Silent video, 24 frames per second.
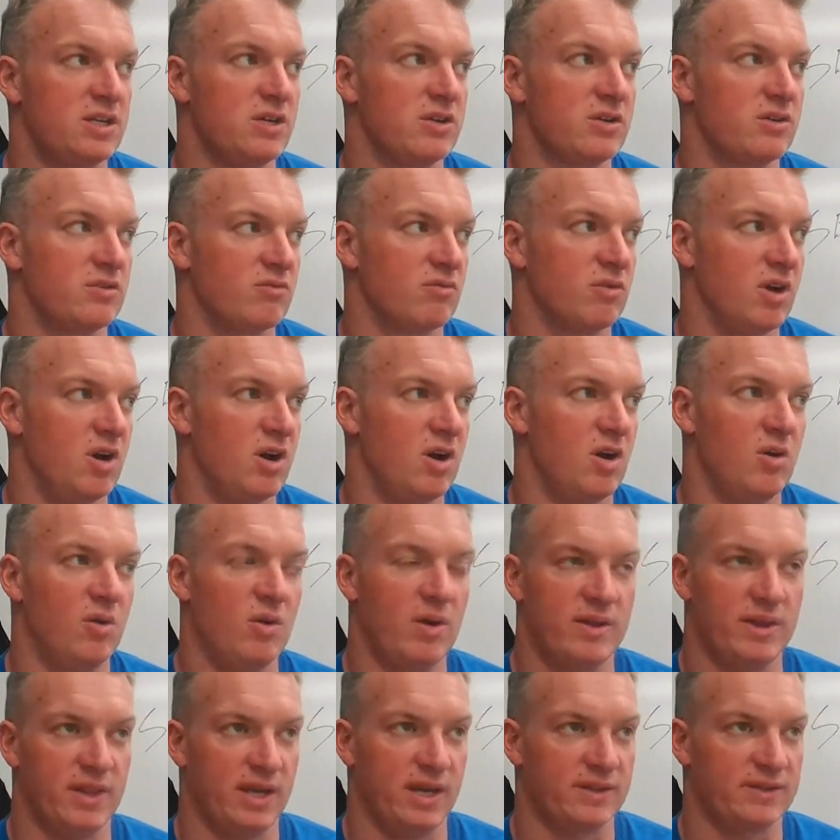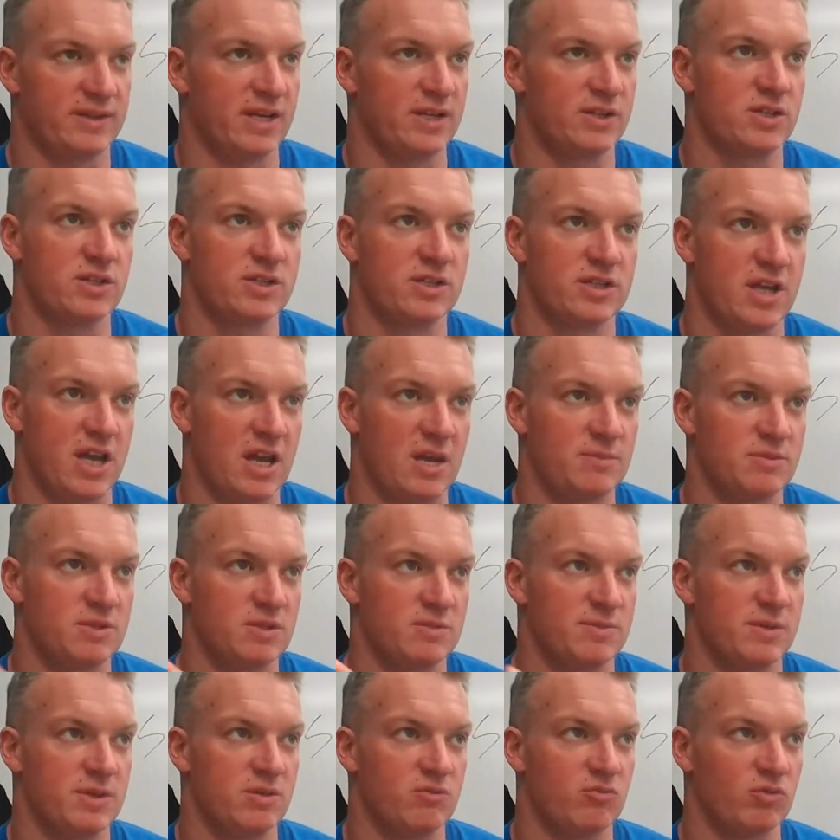year in a row, and like that just games has
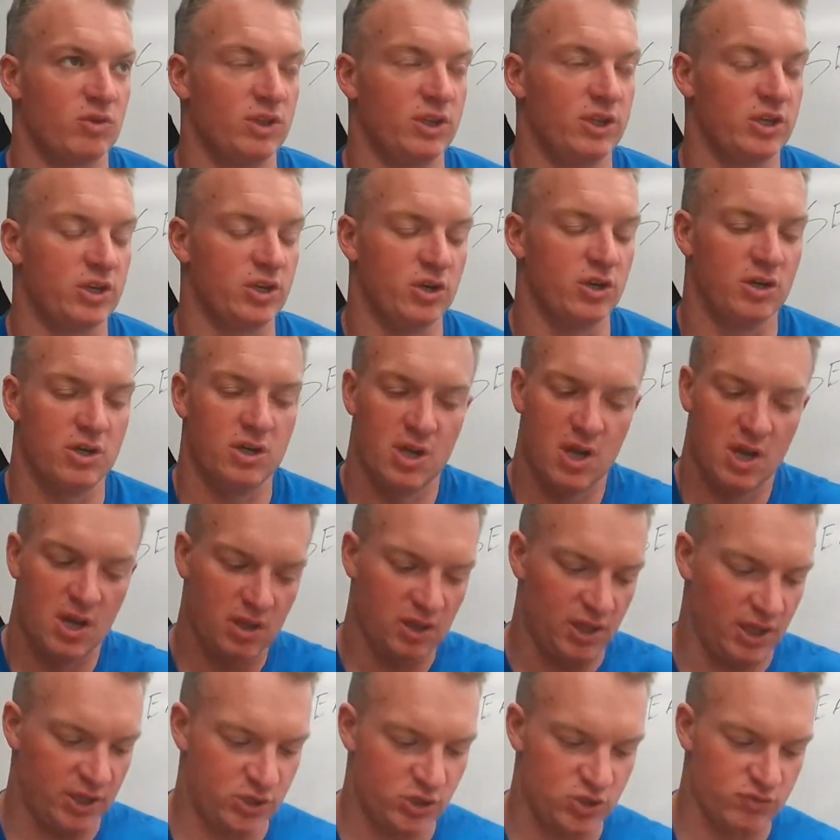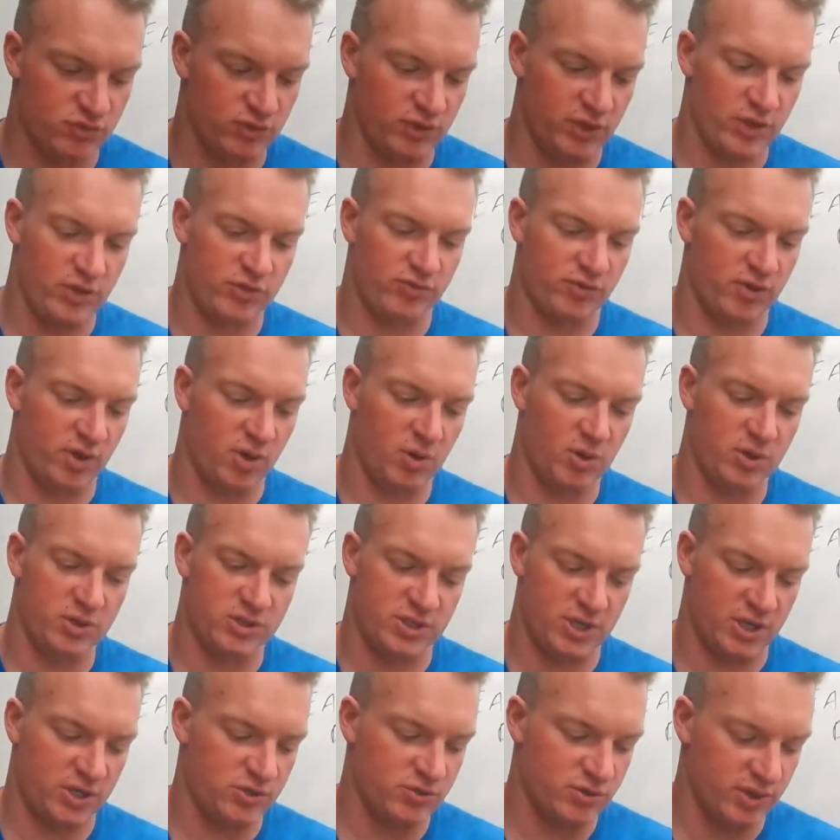been really good. Like it's really thrower
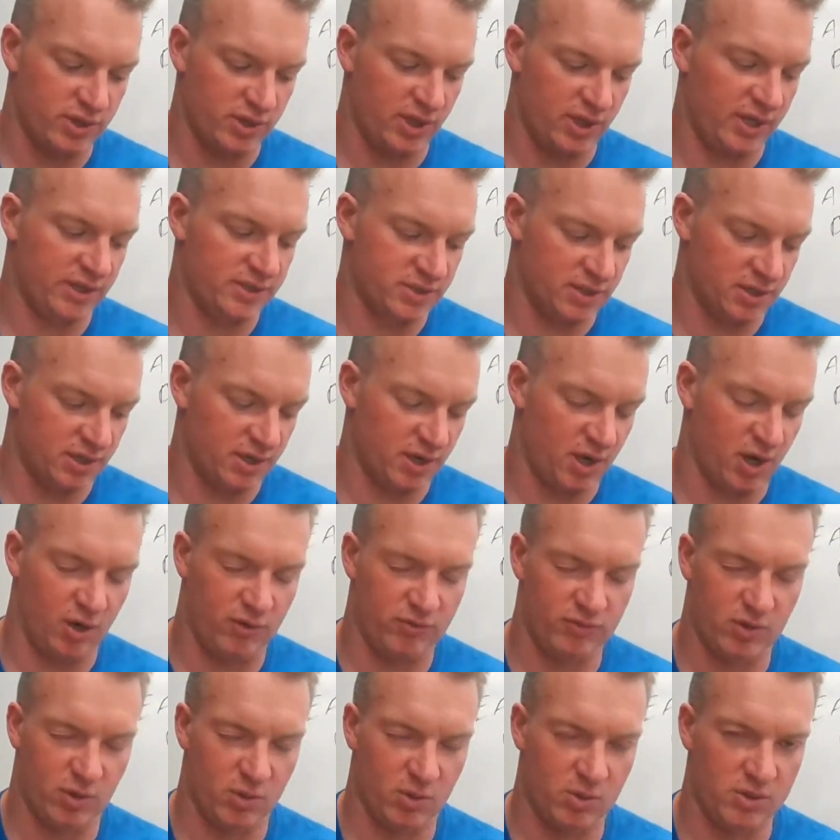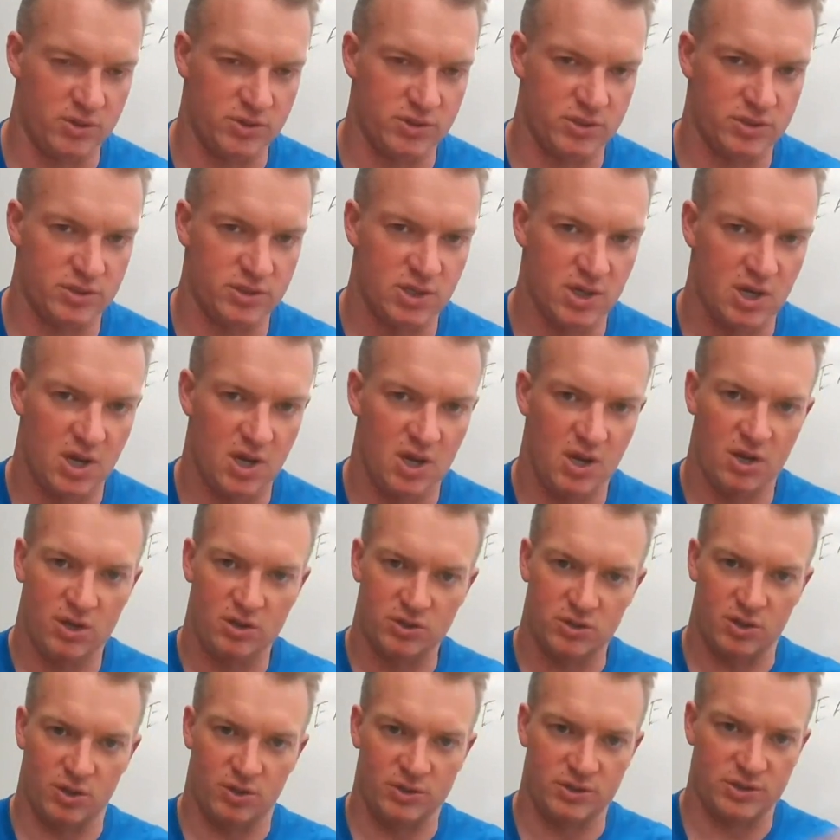centric. Like it's on a golf course,
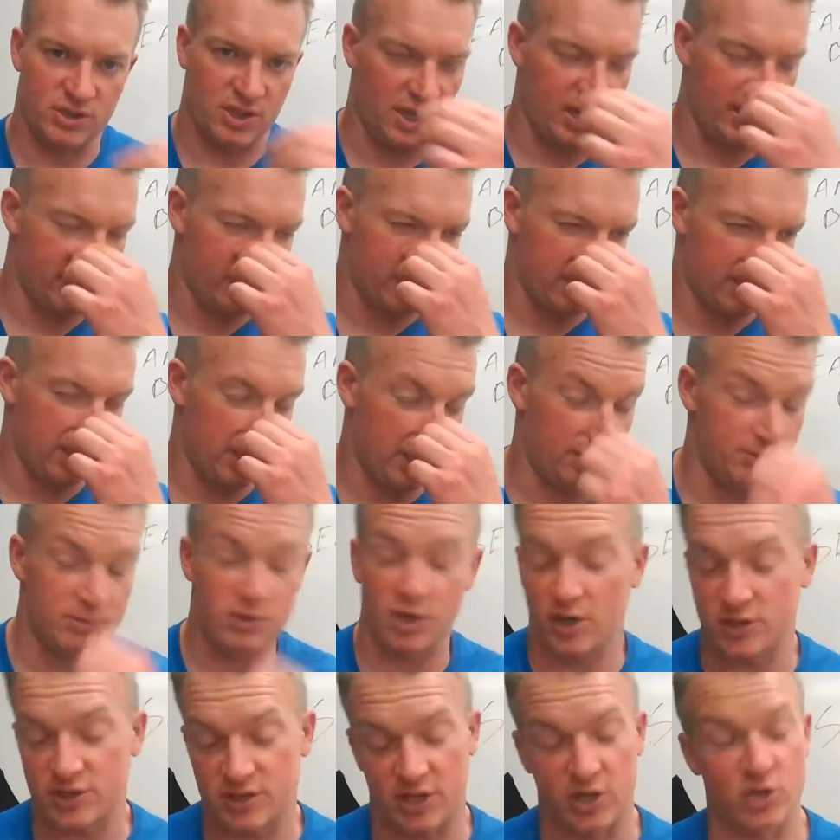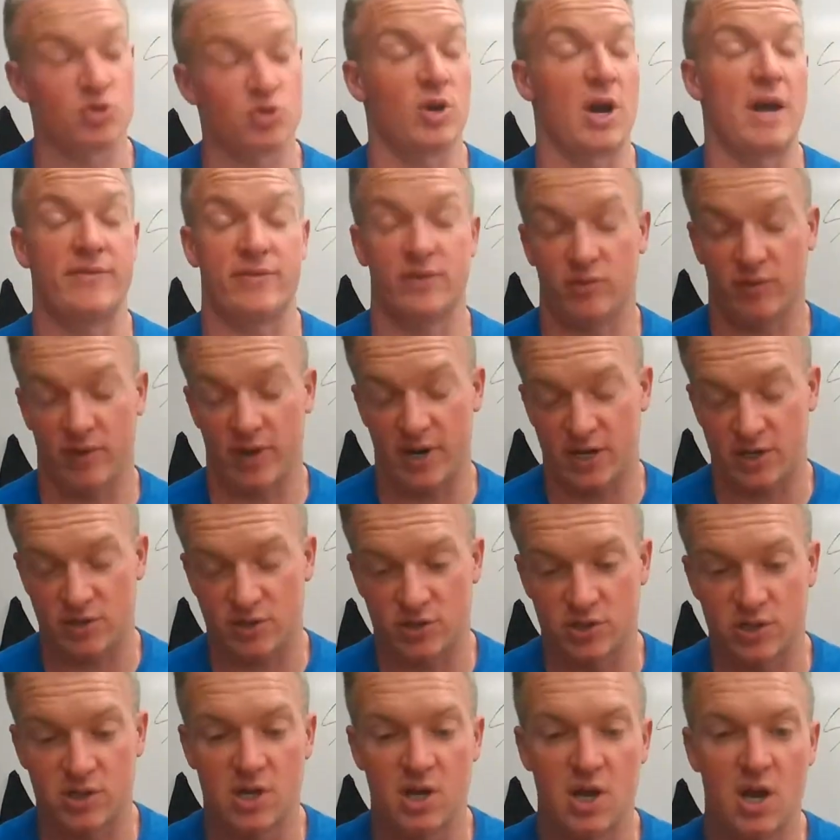so it's like it's on a driving range.